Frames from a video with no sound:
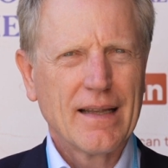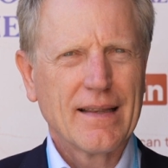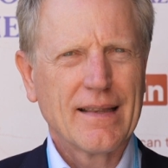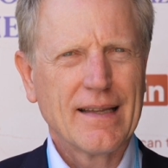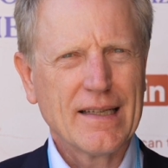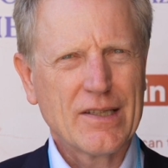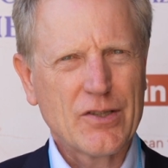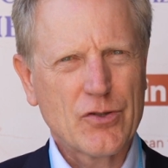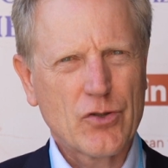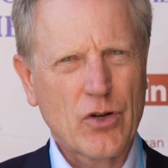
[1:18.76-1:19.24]

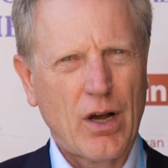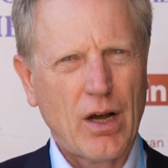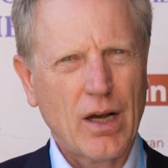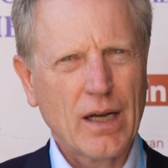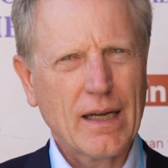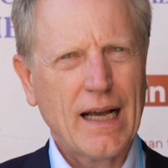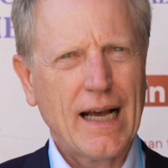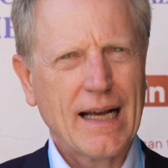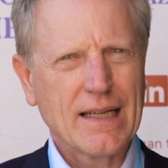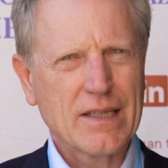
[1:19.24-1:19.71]
This
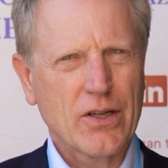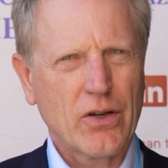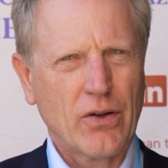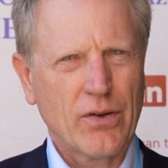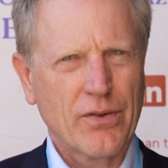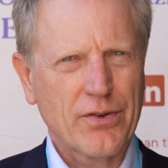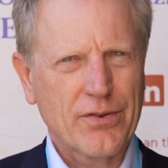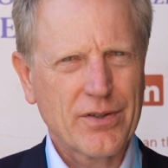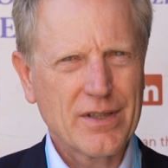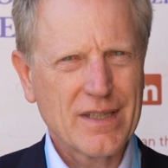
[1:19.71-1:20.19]
drug has
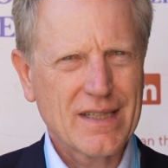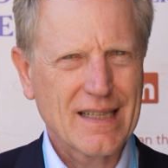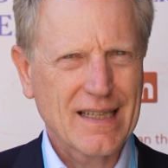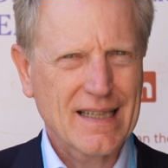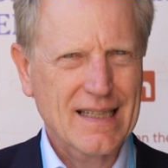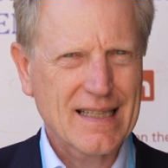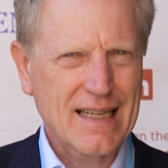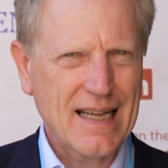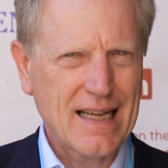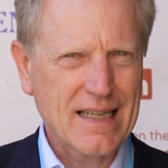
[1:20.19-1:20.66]
gone through
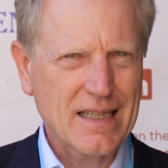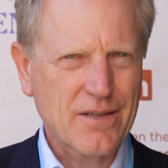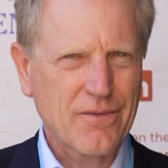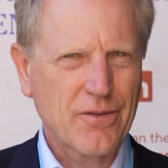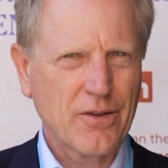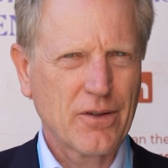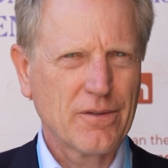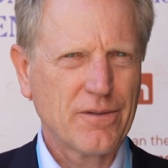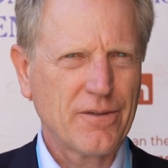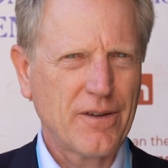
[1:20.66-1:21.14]

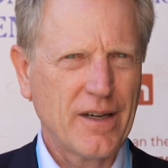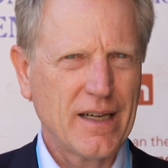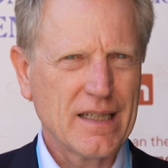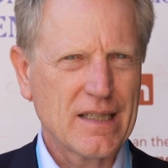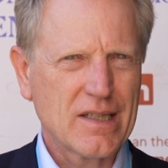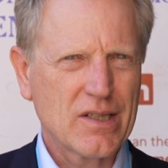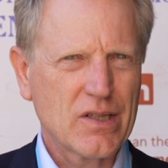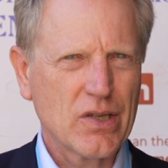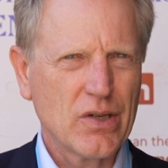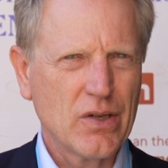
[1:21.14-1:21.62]
successful
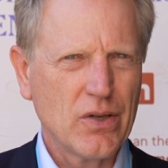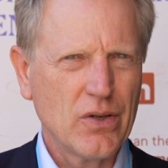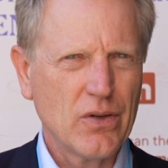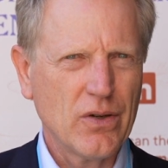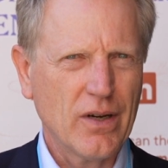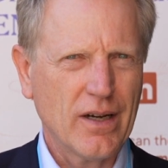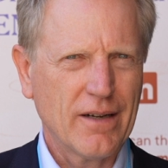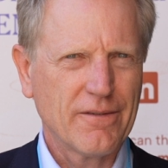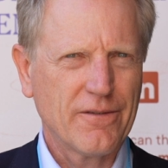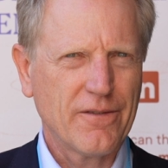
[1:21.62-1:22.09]
phase
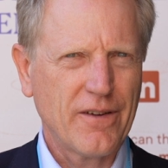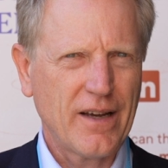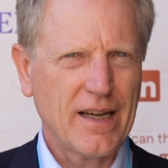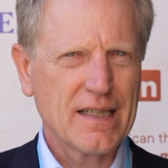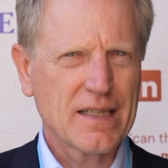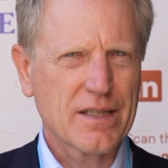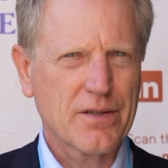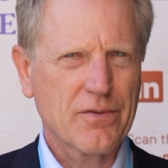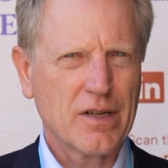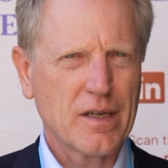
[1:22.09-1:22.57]
2 and
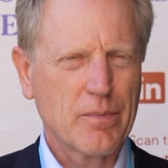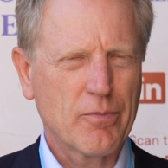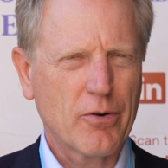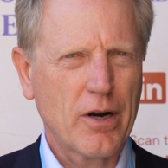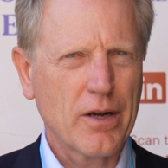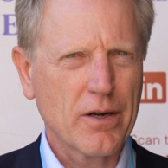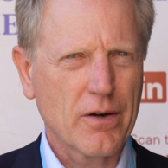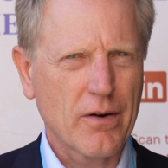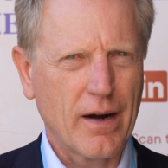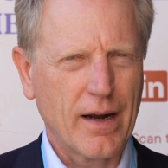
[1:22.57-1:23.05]
phase 3
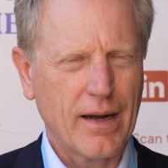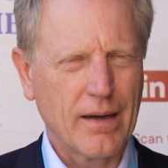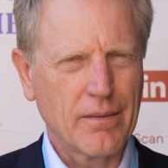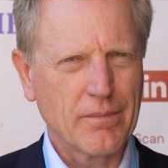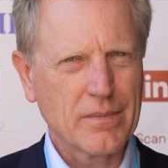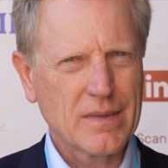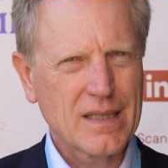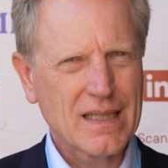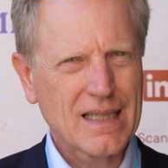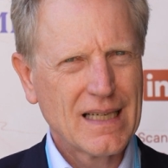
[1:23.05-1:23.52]

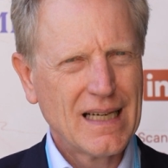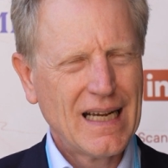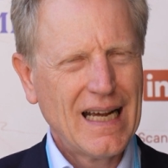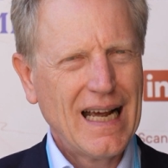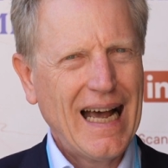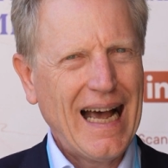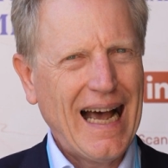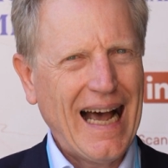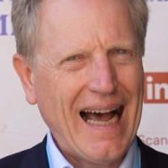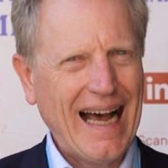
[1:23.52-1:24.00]
programs
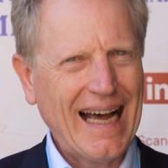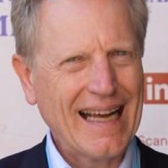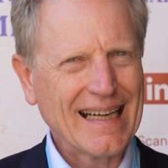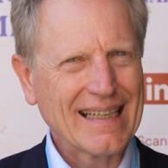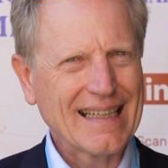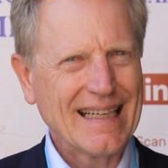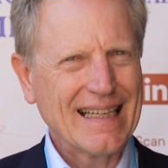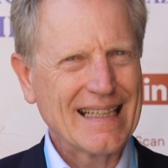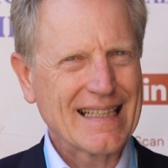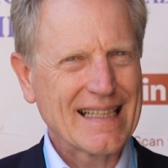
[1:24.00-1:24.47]

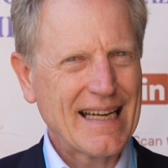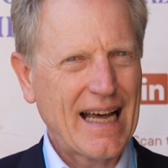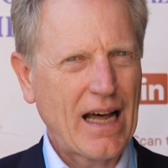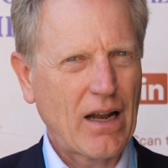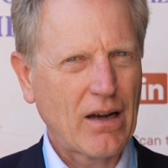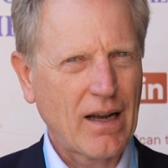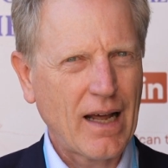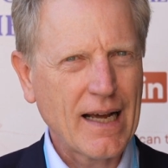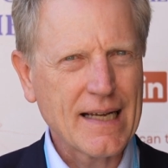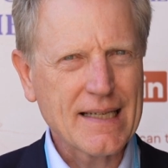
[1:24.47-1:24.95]
and is
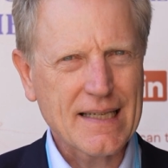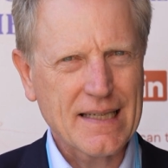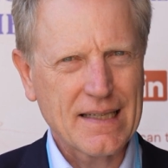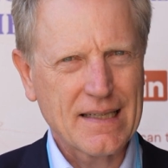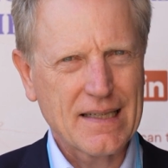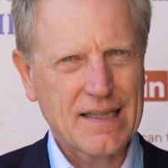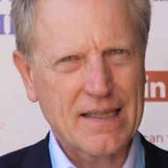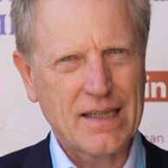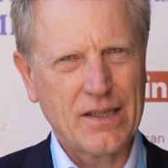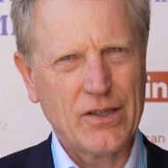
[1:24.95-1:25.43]
now
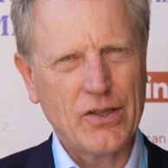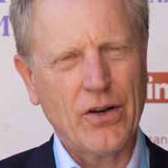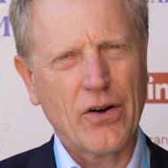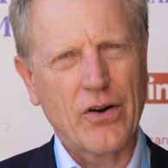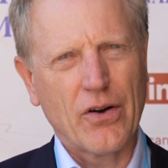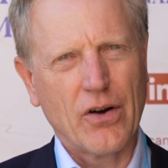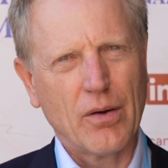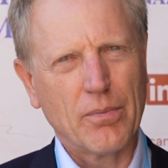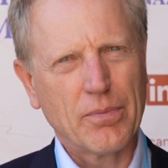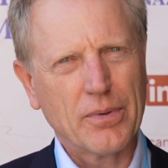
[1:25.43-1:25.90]
licensed in
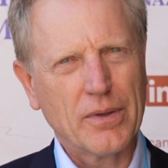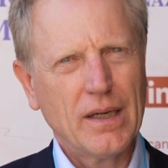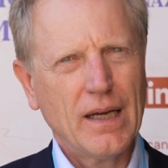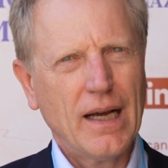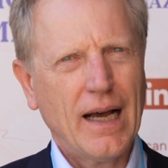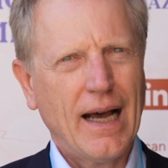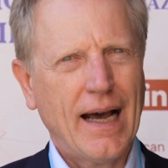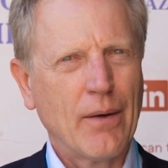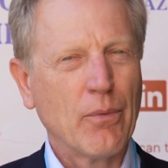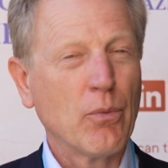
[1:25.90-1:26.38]
Europe
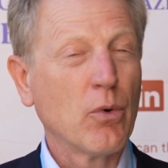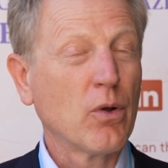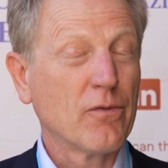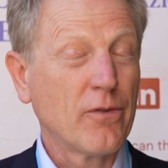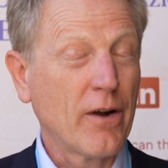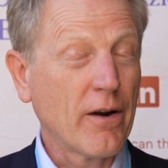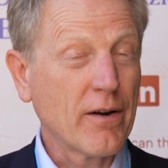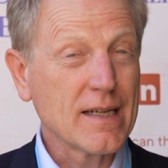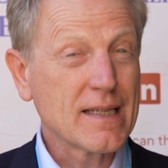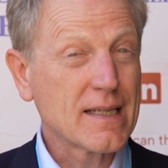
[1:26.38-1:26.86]
and will
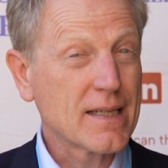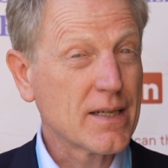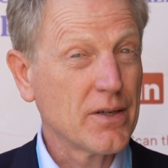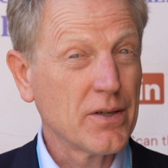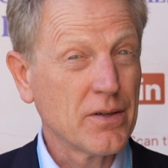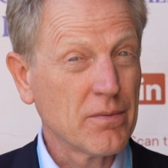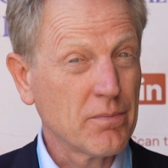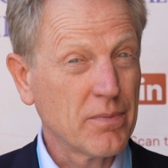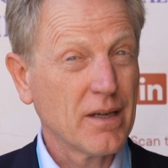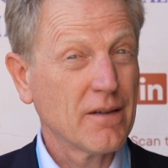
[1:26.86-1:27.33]
very
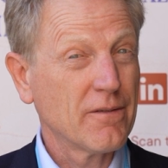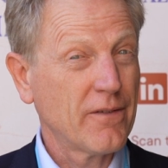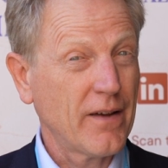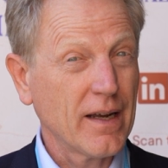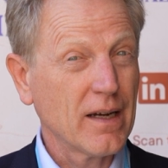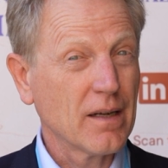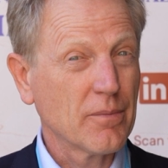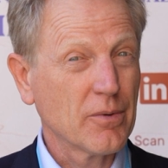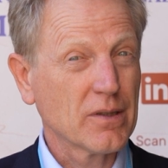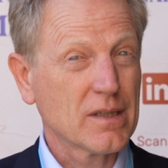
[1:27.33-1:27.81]
soon be
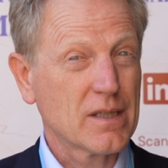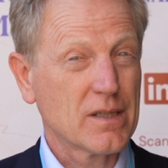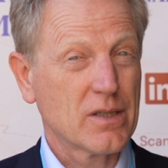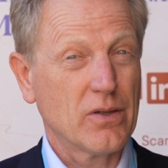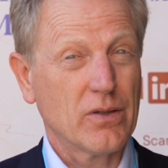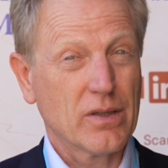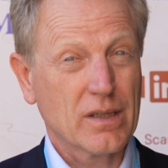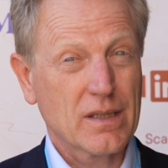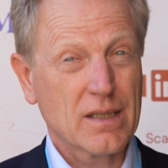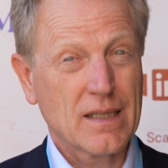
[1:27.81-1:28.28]
available to
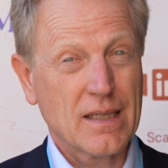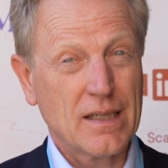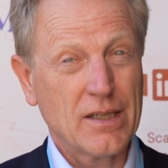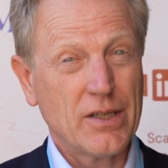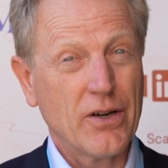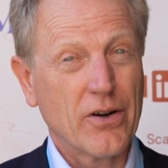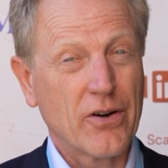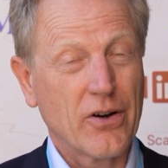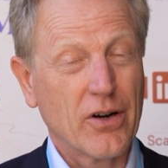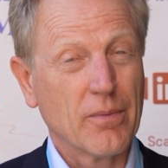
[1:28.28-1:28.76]
doctors in
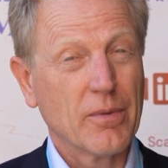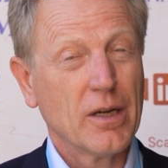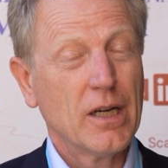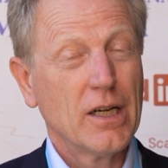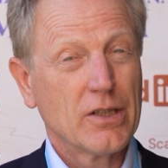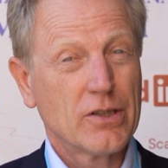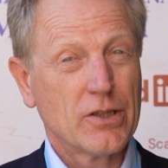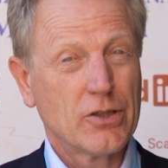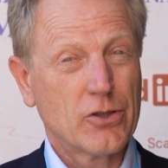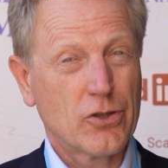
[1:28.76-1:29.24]
Europe
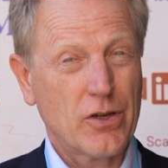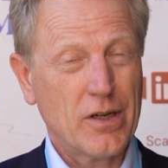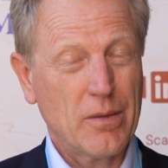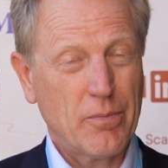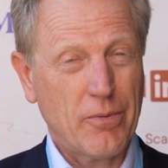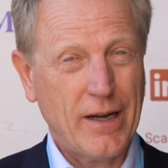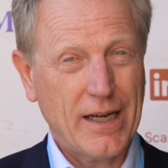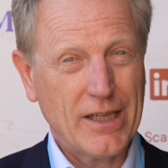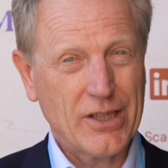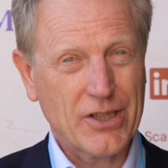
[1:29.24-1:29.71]
to treat
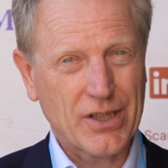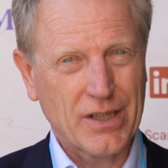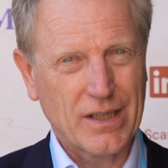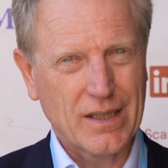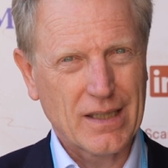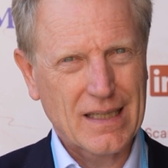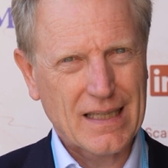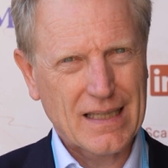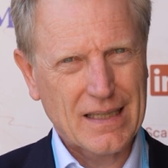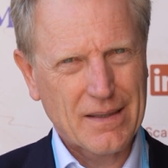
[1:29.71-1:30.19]

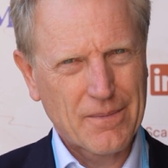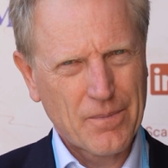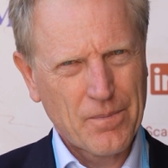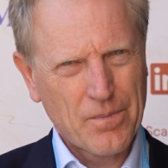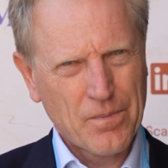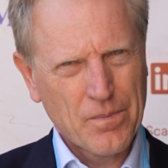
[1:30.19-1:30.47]
patients.